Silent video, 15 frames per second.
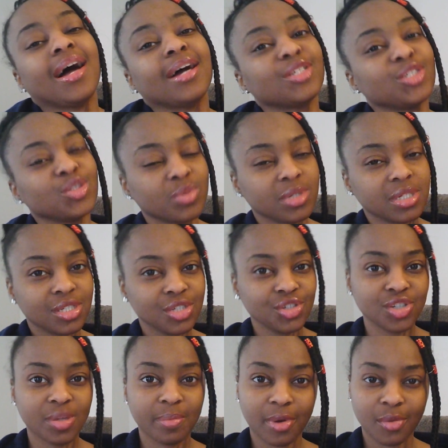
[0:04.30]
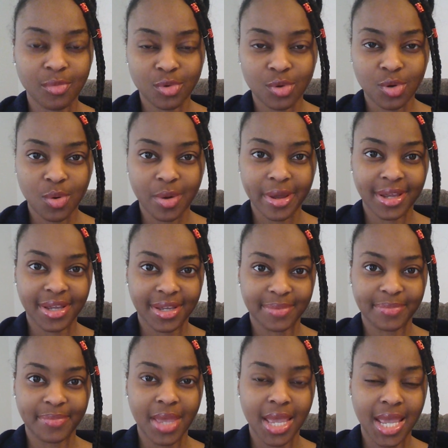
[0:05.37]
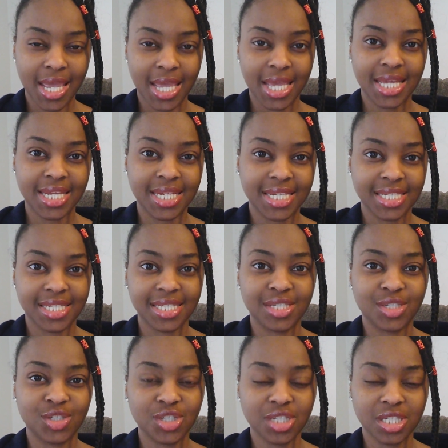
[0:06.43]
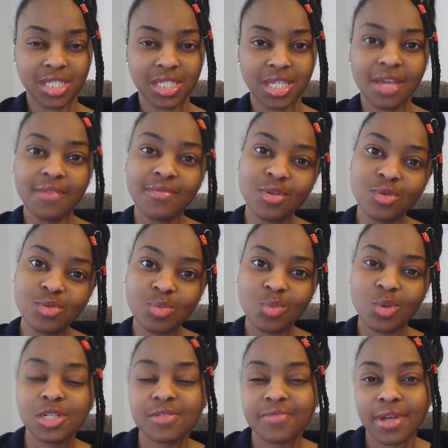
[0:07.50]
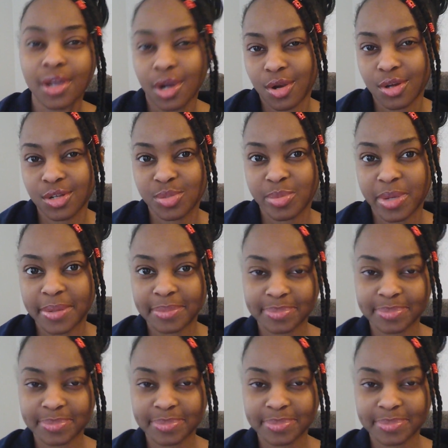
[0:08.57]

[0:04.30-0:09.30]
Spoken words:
just wanted to jump on real quick and just give you some words of encouragement.